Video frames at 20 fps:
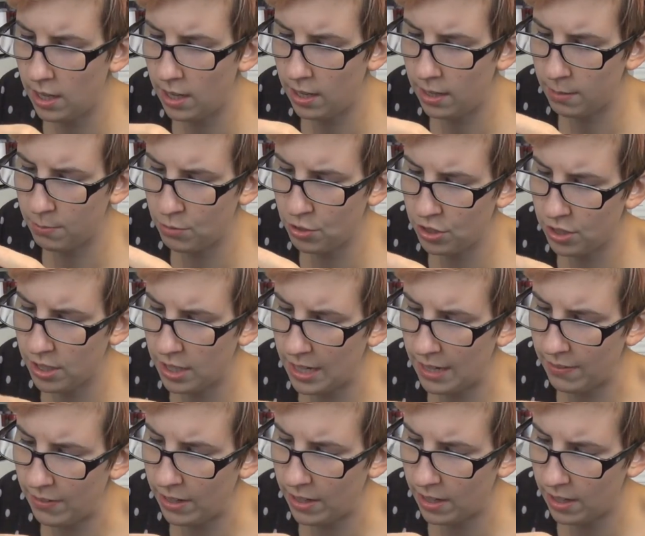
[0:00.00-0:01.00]
um, just to
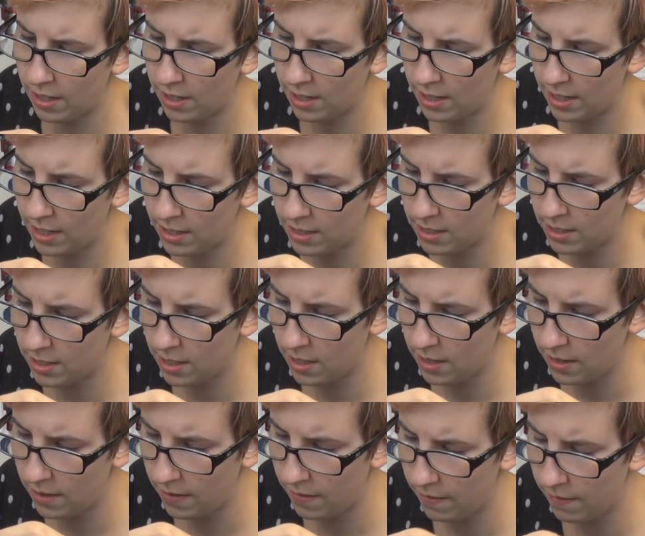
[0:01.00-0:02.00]
give it a nice
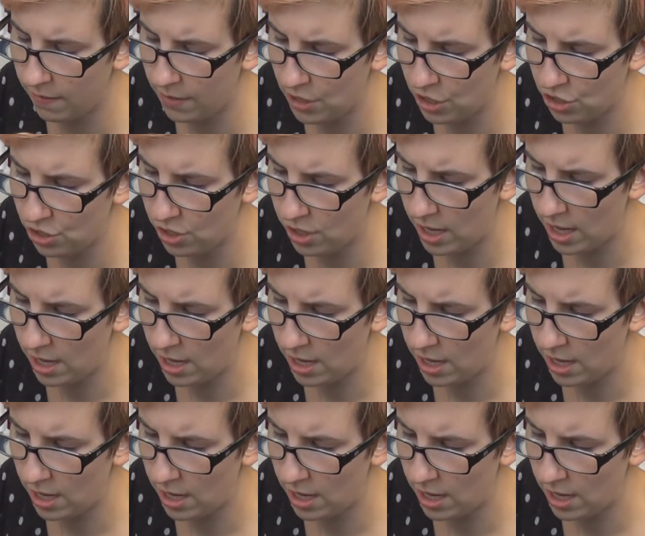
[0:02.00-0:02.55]
finished